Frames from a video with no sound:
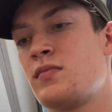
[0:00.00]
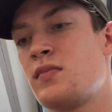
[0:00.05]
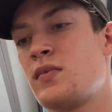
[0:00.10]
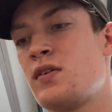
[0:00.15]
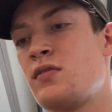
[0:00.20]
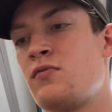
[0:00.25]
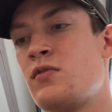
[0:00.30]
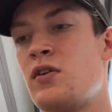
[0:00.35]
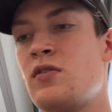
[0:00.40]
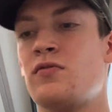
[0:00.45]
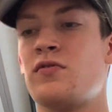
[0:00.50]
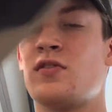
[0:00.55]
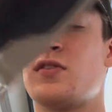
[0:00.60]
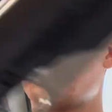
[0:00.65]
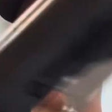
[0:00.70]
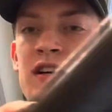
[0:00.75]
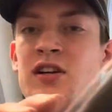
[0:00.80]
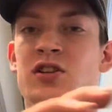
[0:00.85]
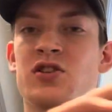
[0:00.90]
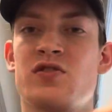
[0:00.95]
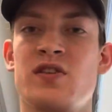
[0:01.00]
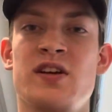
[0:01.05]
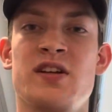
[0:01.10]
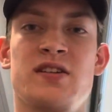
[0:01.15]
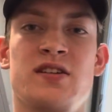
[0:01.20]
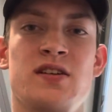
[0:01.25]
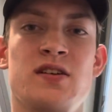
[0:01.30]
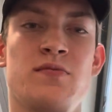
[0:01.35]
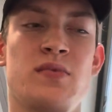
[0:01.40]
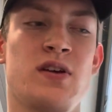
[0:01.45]
Well, first I
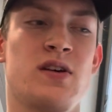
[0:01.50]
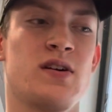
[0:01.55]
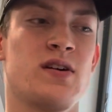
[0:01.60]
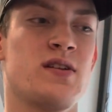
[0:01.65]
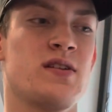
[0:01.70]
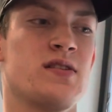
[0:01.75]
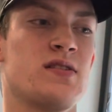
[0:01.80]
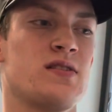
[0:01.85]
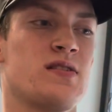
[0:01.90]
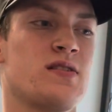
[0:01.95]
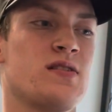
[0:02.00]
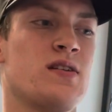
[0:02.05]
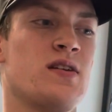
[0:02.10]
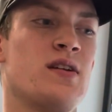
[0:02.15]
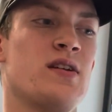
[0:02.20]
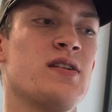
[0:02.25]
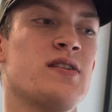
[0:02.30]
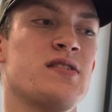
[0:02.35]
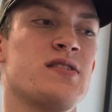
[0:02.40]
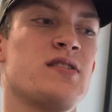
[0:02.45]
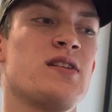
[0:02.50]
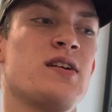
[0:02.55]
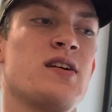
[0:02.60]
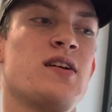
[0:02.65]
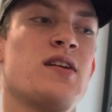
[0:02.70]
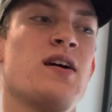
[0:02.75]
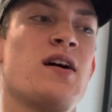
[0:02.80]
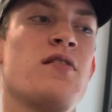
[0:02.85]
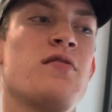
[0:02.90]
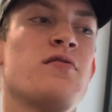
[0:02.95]
traced it because it is
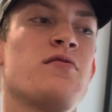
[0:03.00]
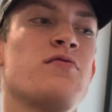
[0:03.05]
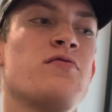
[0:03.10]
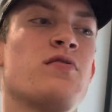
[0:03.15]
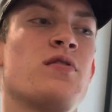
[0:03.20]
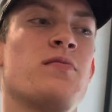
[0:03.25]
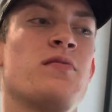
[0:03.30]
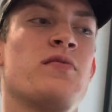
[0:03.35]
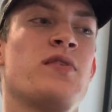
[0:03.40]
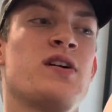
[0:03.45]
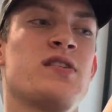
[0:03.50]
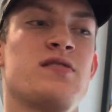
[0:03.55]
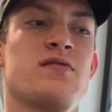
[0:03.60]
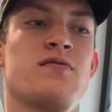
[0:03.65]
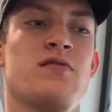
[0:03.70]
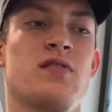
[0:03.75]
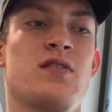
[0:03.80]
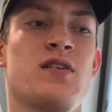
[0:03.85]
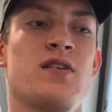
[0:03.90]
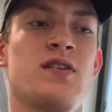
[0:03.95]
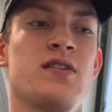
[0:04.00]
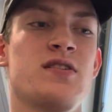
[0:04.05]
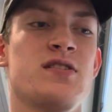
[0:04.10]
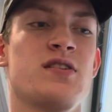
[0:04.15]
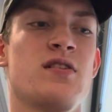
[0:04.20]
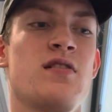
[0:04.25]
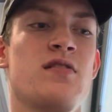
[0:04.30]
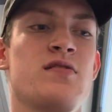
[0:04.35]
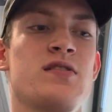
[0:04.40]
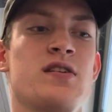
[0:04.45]
sticking out from the rest of the gun,
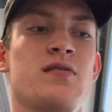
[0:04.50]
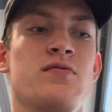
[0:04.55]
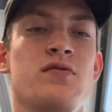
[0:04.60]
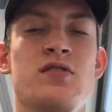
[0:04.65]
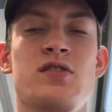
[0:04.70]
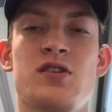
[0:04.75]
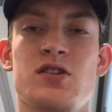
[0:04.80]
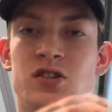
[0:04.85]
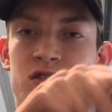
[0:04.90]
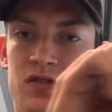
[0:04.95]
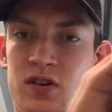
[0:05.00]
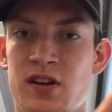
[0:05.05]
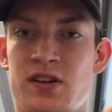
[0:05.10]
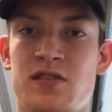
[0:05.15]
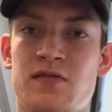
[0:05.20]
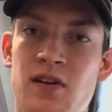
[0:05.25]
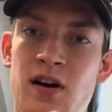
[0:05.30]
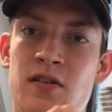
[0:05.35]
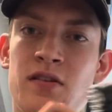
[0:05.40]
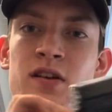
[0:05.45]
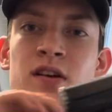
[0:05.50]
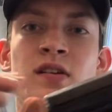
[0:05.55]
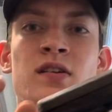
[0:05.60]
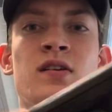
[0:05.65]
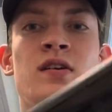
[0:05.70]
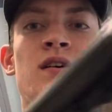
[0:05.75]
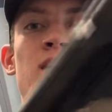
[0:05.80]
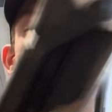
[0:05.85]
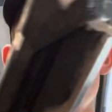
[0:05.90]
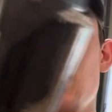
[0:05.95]
so I was able to just trace around it,
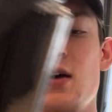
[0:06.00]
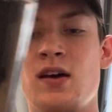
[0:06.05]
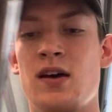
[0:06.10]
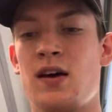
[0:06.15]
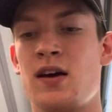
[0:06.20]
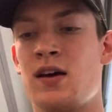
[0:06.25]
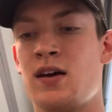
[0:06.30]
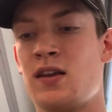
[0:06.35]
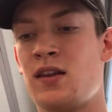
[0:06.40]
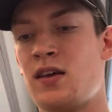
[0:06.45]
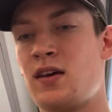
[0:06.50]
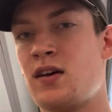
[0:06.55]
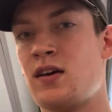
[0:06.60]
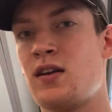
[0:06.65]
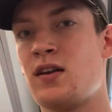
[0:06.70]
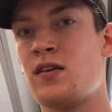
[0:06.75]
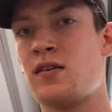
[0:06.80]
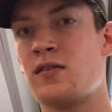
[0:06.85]
and then